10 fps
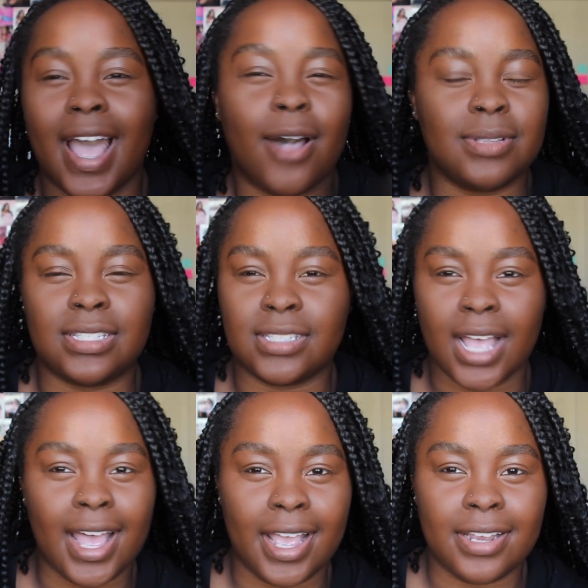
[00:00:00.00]

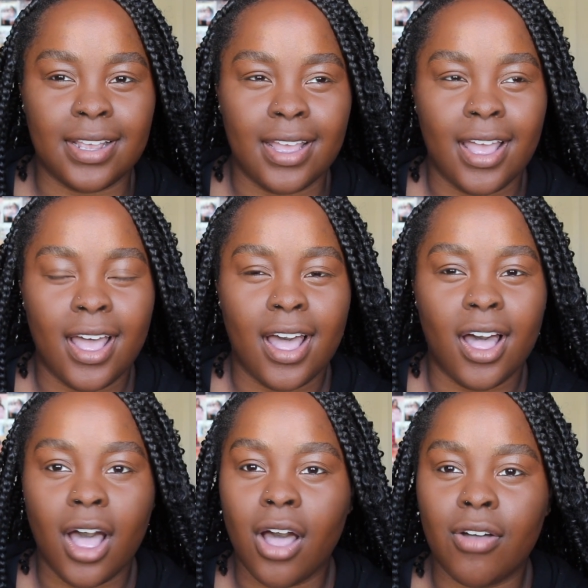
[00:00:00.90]
outside
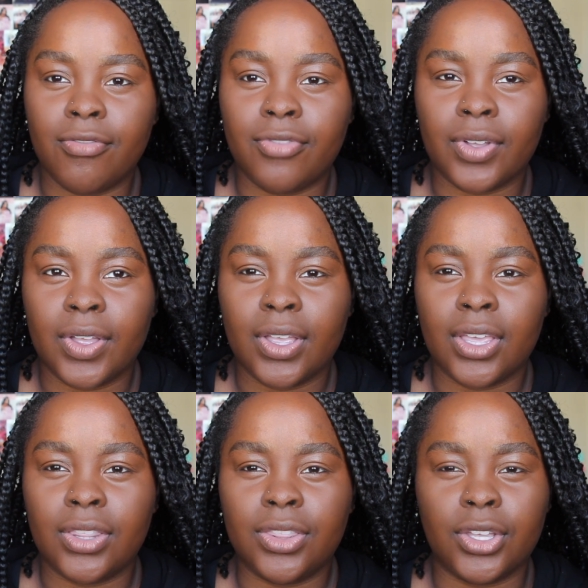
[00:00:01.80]
of
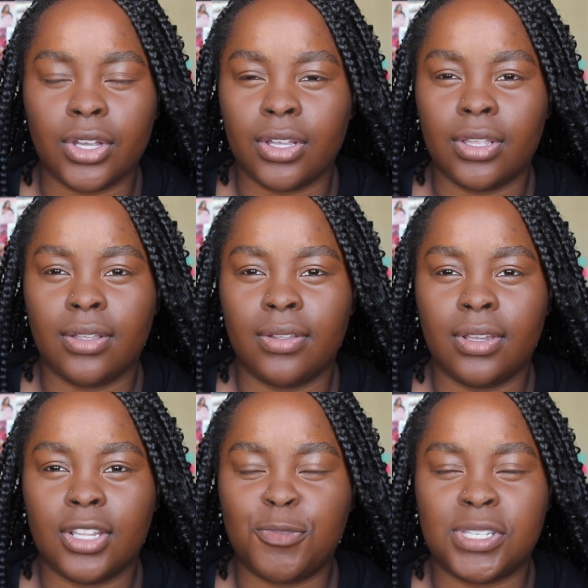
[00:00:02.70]
the
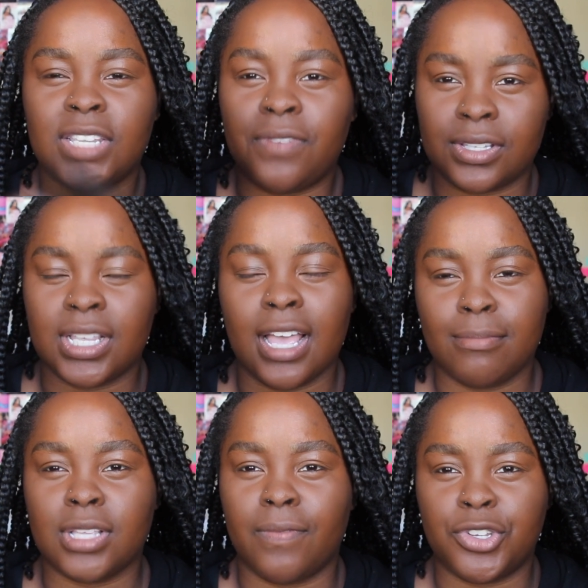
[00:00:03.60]
specific
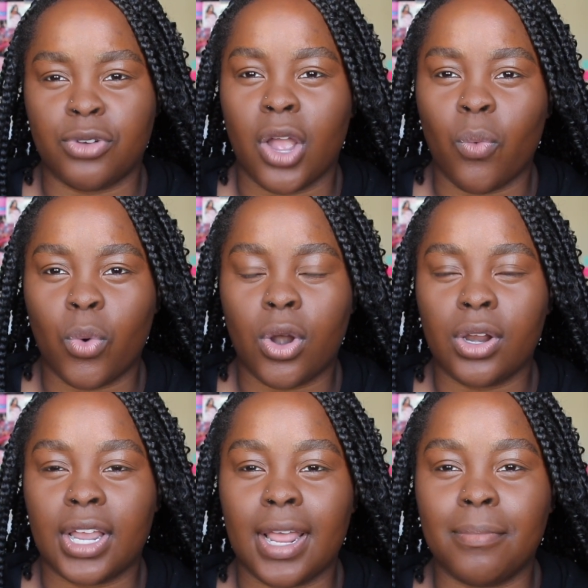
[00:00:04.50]
time slot that you're at
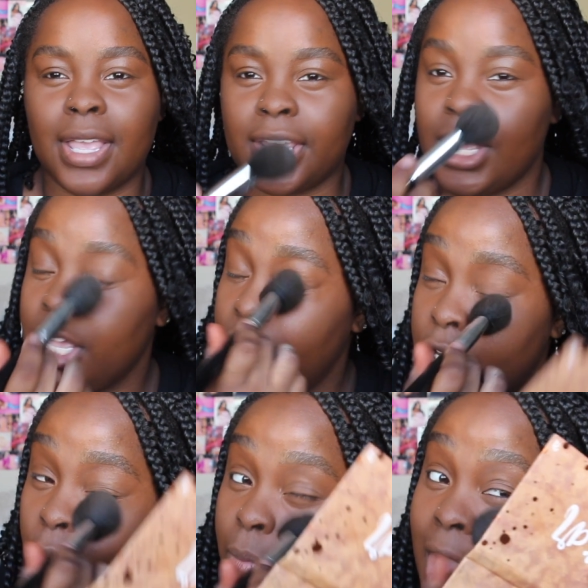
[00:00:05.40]
work? And I'm like,
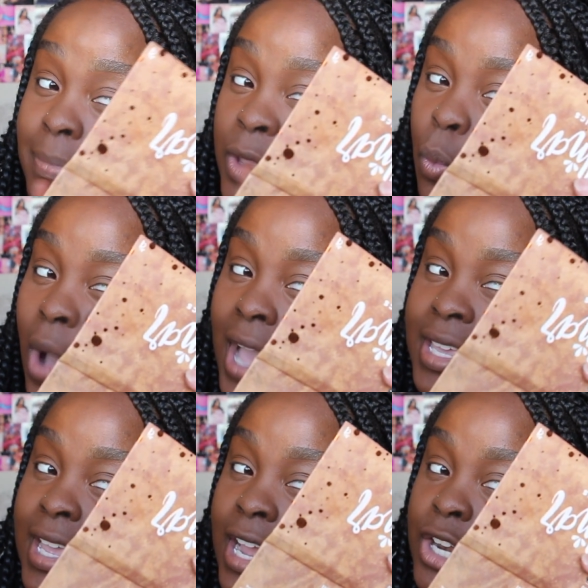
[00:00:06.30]
why
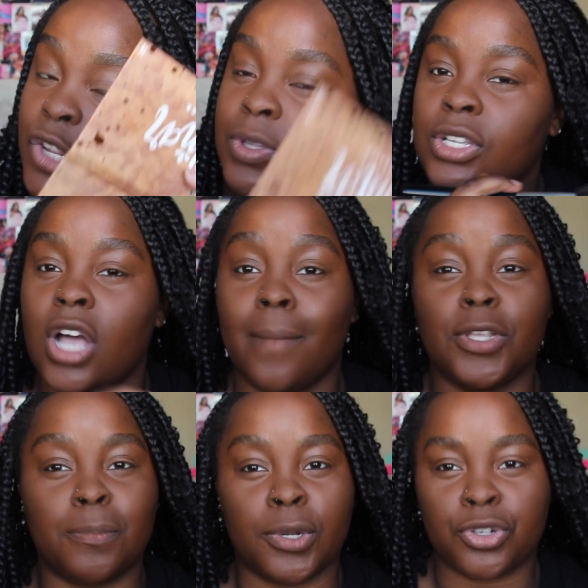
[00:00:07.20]
can't you as a cop
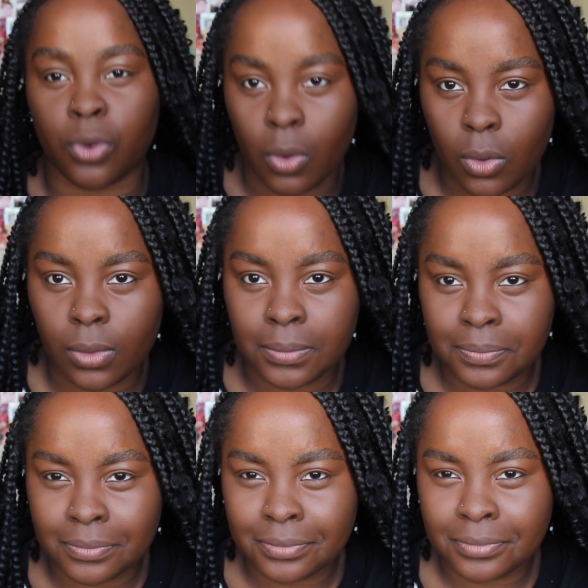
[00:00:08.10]
just patrol?
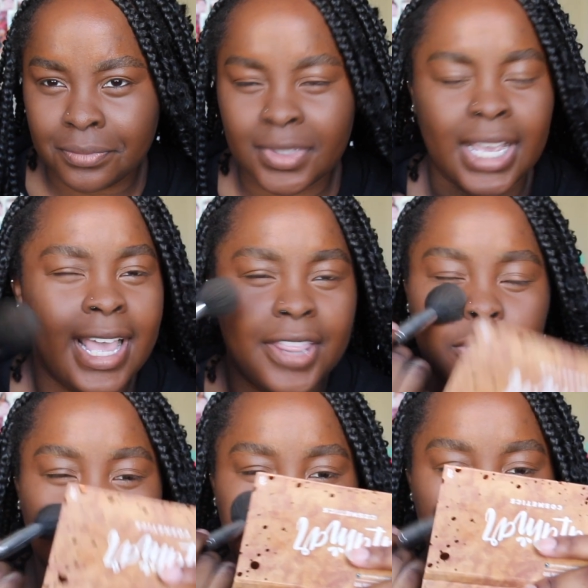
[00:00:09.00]

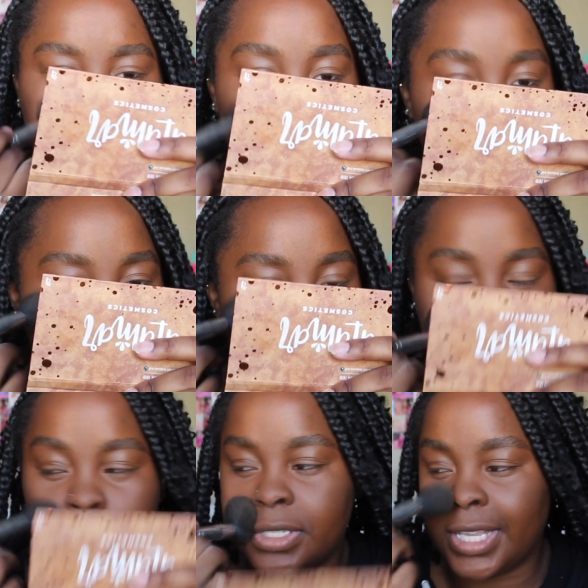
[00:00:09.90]
There's a lot of
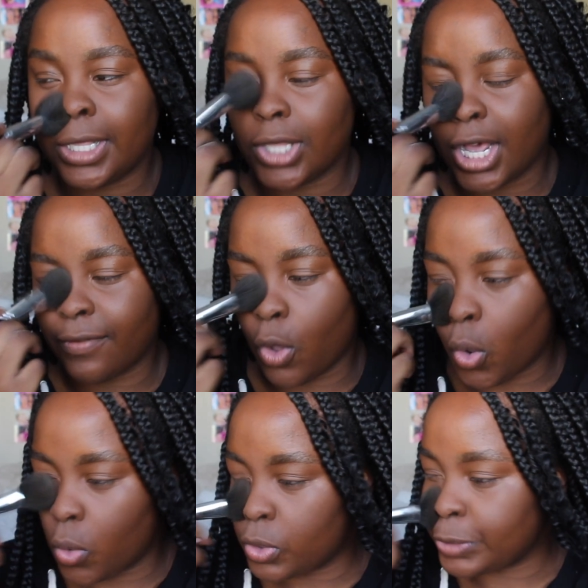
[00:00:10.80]
holes. I'm seeing a lot of
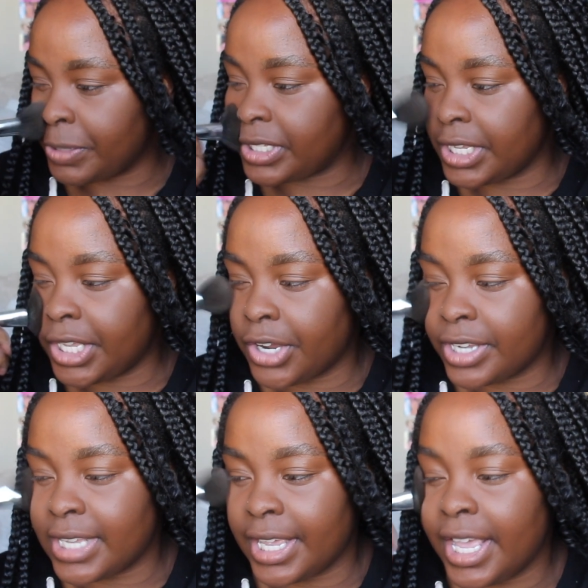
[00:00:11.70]
holes missing here.
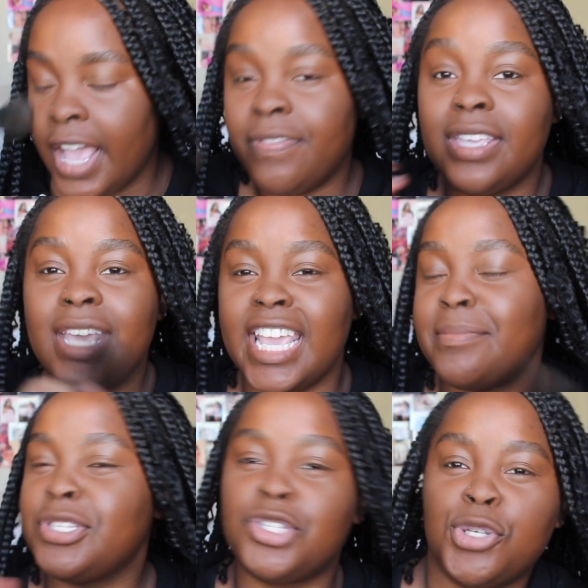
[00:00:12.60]
It's like the
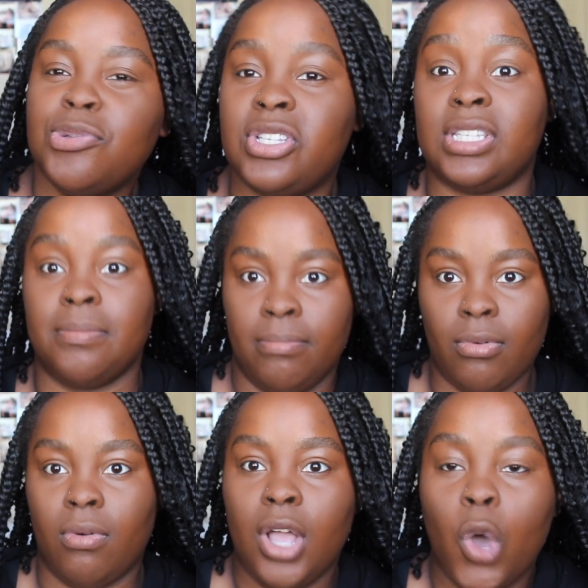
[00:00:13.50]
game is too
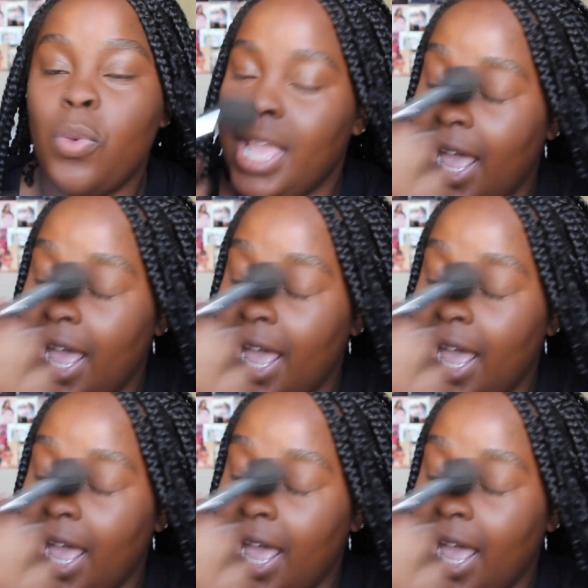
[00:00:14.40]
simple. We